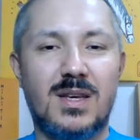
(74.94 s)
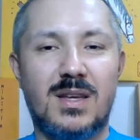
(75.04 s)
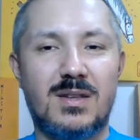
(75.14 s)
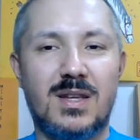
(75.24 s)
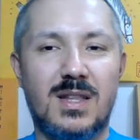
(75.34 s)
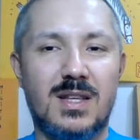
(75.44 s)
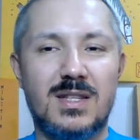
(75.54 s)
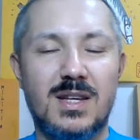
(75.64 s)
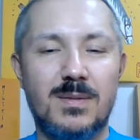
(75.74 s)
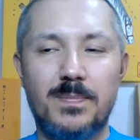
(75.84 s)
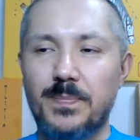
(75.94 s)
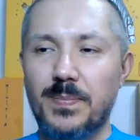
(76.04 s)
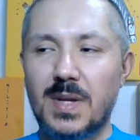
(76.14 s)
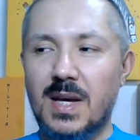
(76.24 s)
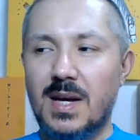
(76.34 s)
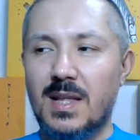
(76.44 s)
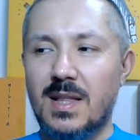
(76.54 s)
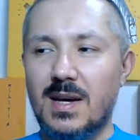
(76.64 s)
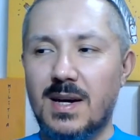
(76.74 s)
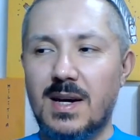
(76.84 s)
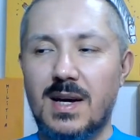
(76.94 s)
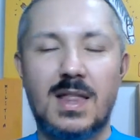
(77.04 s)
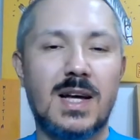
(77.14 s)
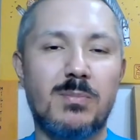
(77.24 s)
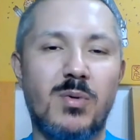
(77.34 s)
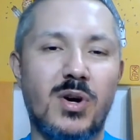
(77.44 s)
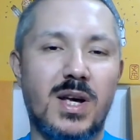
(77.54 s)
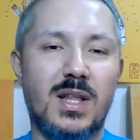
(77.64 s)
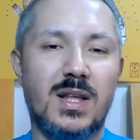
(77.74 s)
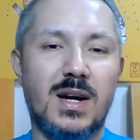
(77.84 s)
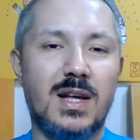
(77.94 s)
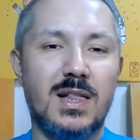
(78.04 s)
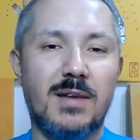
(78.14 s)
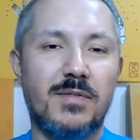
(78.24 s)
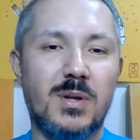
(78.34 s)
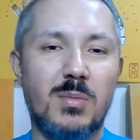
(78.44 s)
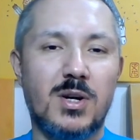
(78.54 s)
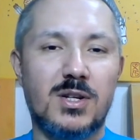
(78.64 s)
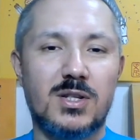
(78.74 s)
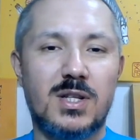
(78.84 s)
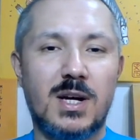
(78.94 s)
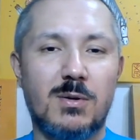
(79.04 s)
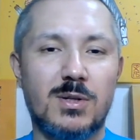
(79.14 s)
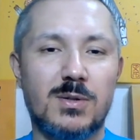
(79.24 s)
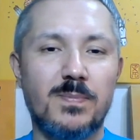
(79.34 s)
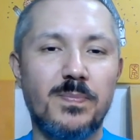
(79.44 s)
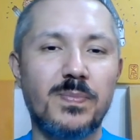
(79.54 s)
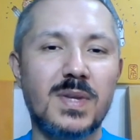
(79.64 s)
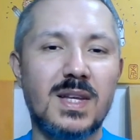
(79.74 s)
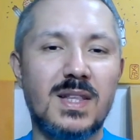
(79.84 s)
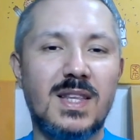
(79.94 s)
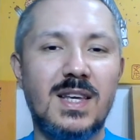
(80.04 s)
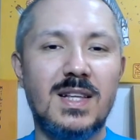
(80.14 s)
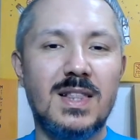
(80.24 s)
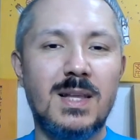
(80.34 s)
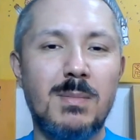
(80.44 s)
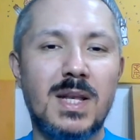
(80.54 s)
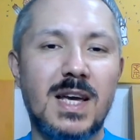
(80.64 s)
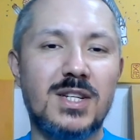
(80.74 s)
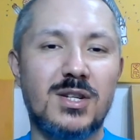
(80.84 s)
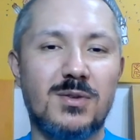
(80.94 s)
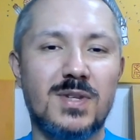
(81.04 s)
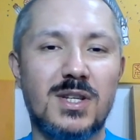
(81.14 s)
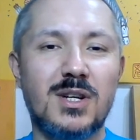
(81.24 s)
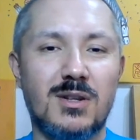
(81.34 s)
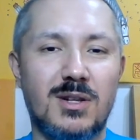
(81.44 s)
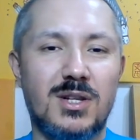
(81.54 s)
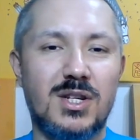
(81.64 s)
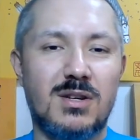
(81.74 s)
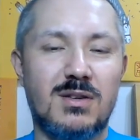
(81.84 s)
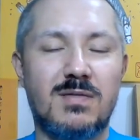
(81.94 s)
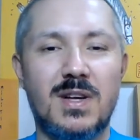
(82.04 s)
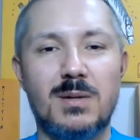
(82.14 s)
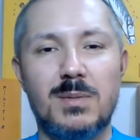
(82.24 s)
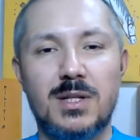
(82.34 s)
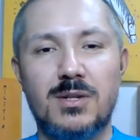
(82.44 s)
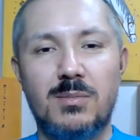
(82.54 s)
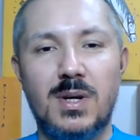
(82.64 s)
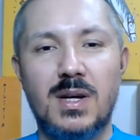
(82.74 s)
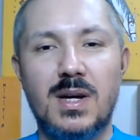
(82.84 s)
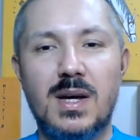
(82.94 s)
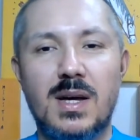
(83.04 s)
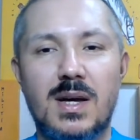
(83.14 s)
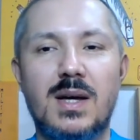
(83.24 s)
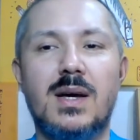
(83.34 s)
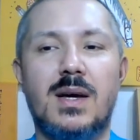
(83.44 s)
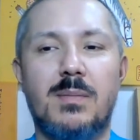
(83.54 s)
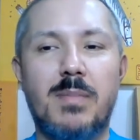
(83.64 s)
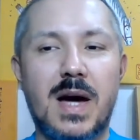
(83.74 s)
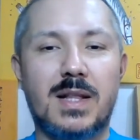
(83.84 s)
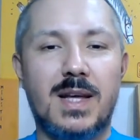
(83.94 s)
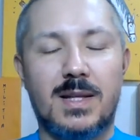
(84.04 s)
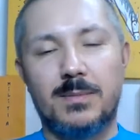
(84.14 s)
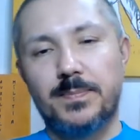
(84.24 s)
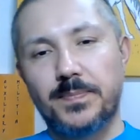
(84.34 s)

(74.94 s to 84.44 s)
and that's it. And at that point I left it because that was the limitation of the technology available to me back then.